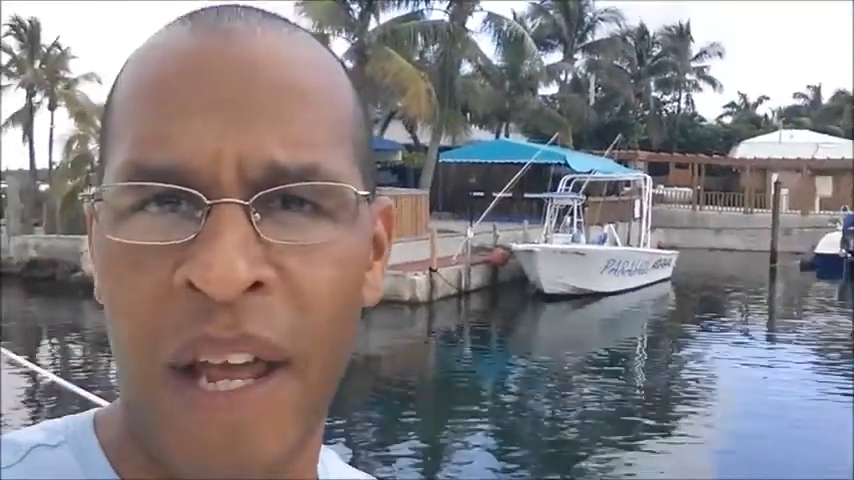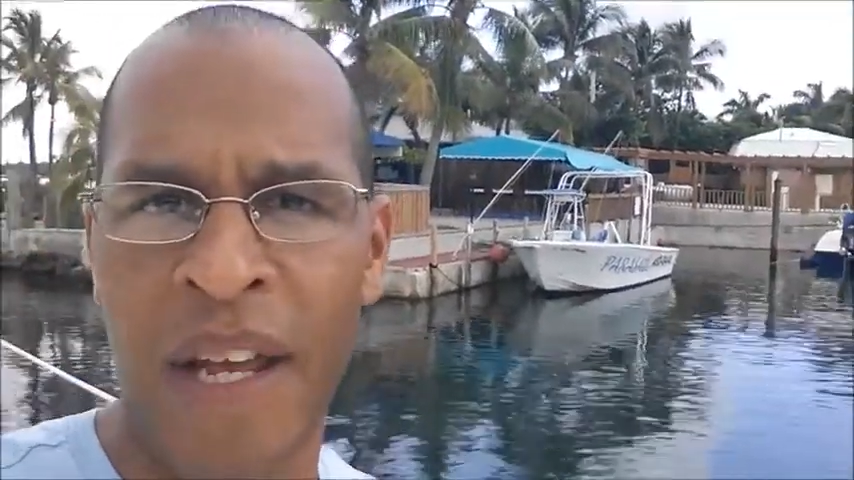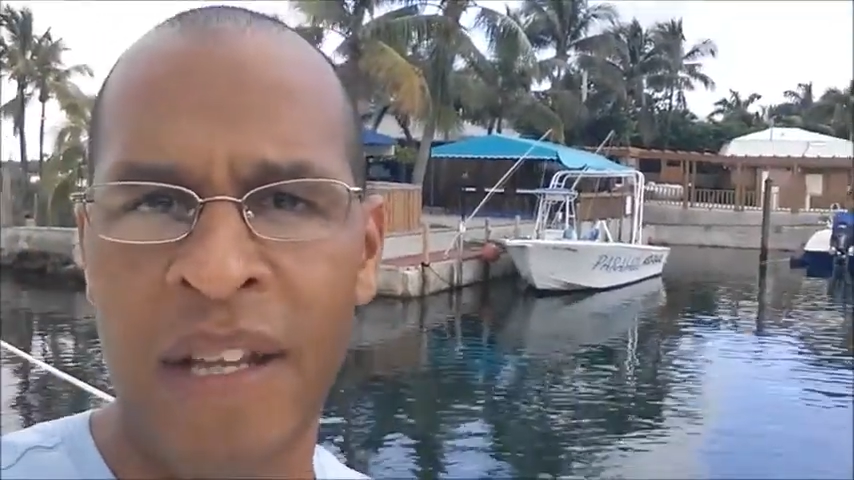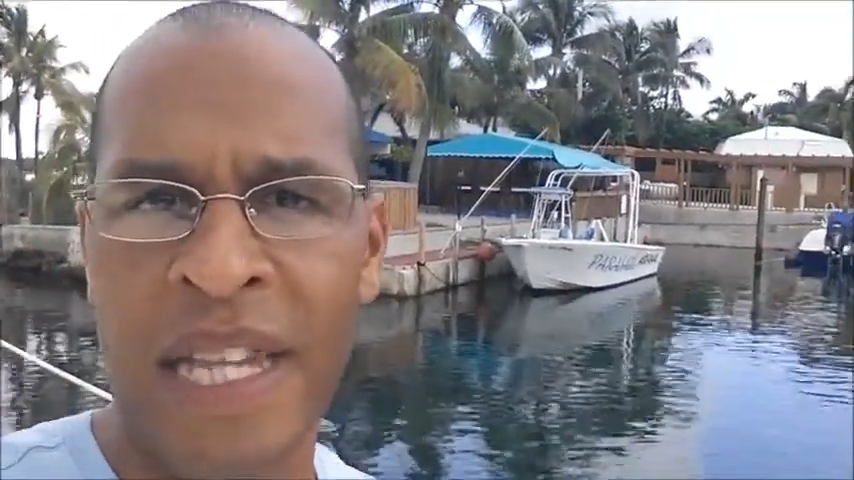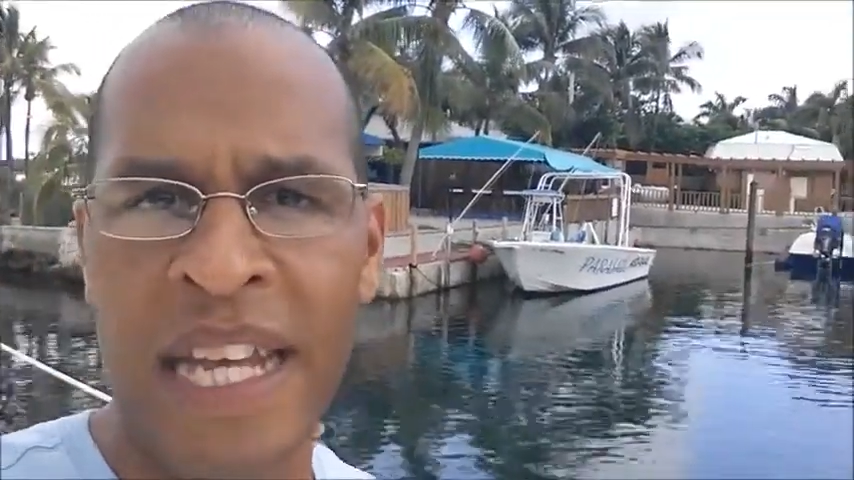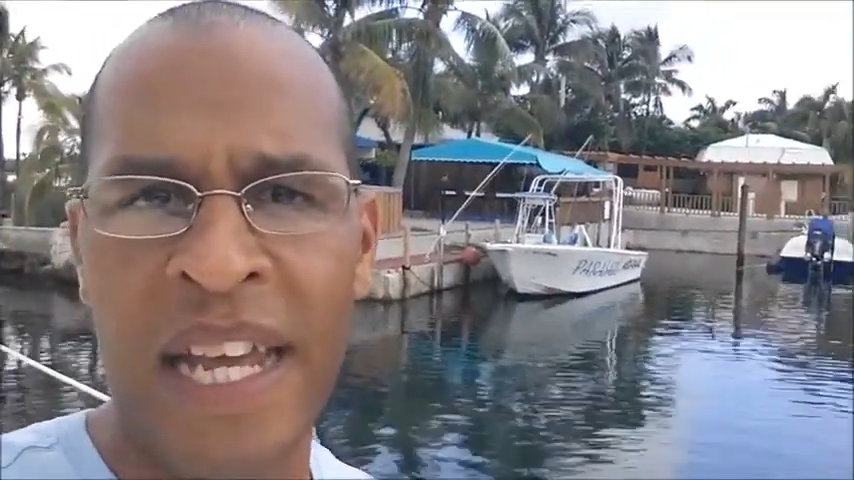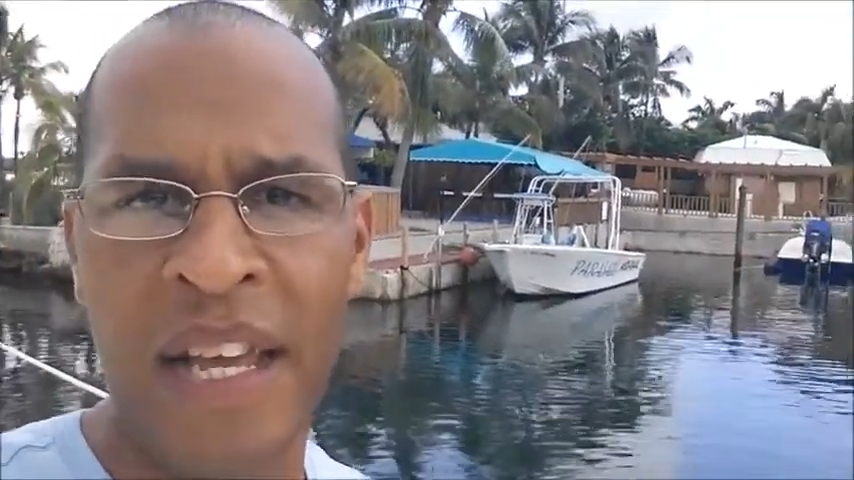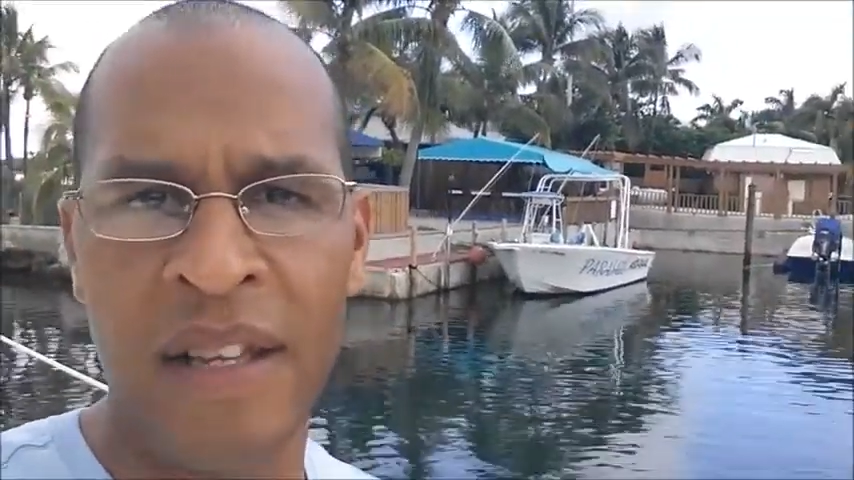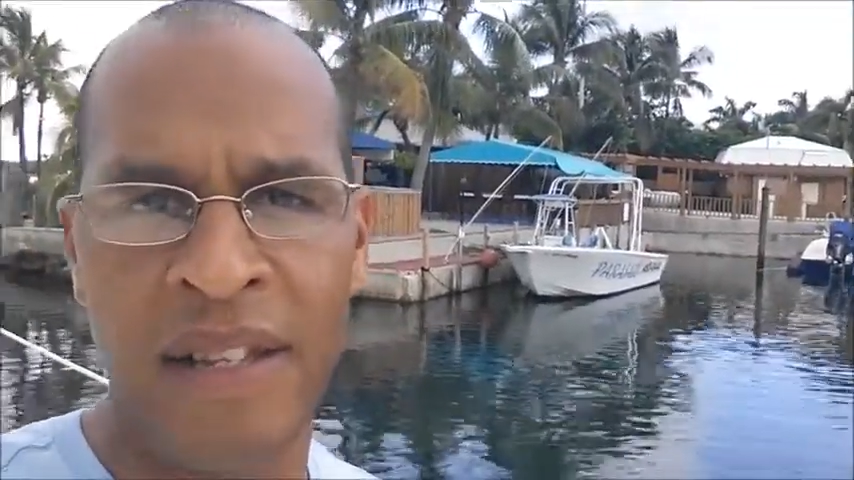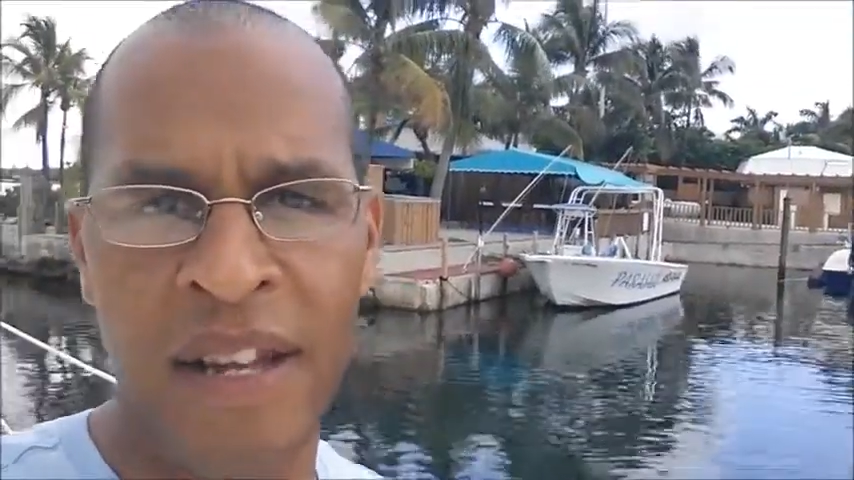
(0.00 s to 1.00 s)
and
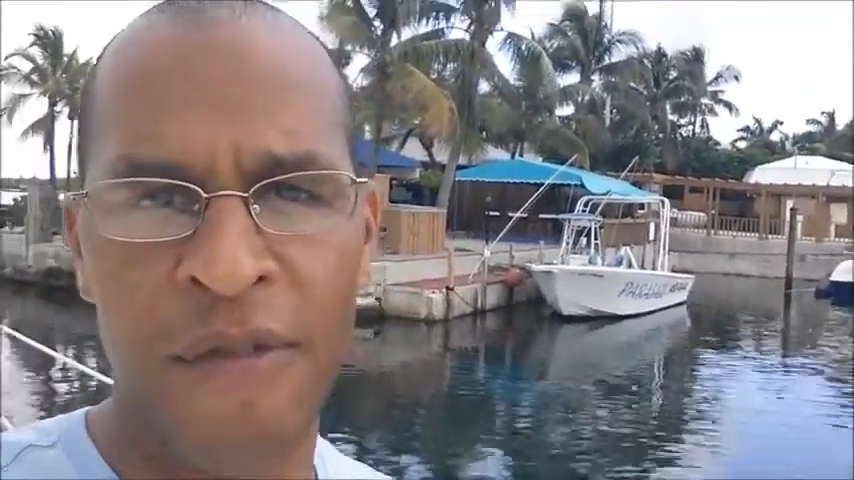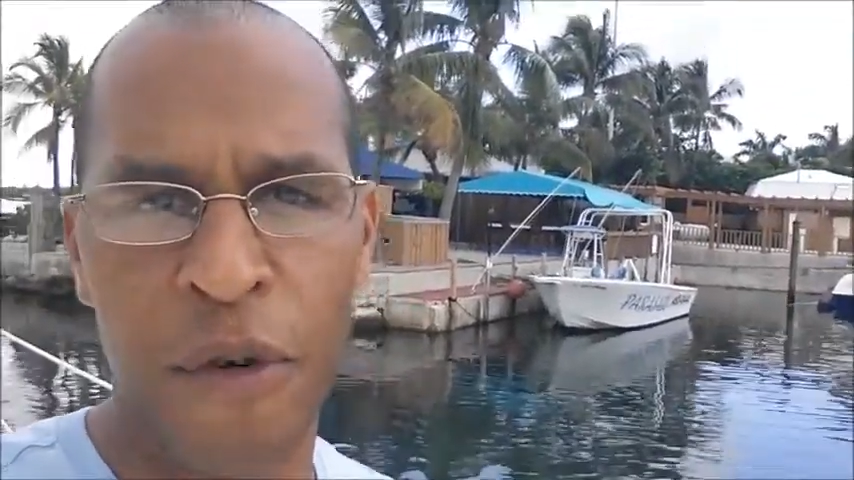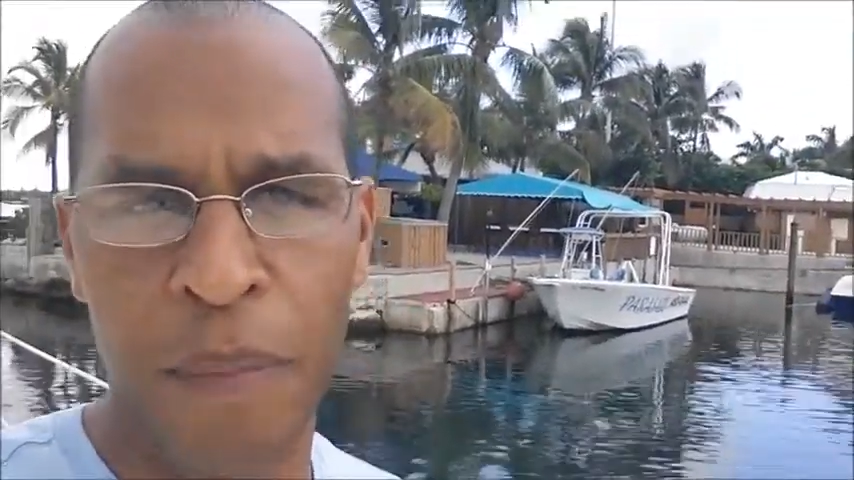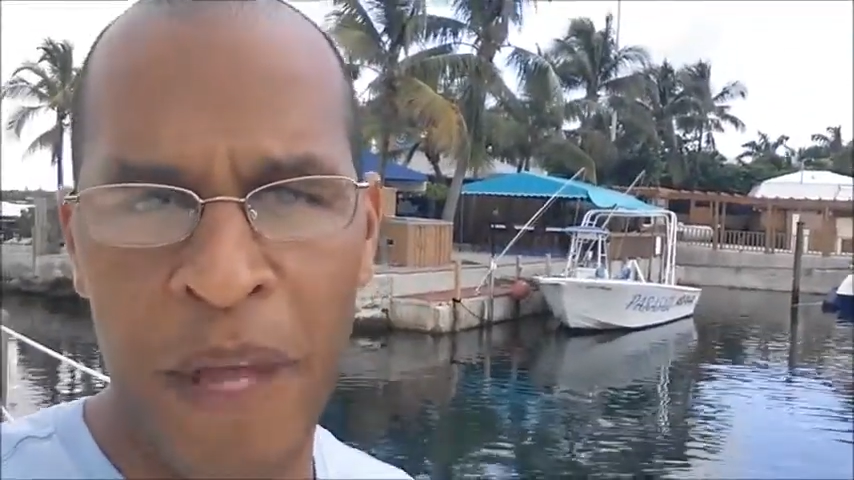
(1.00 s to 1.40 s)
leading several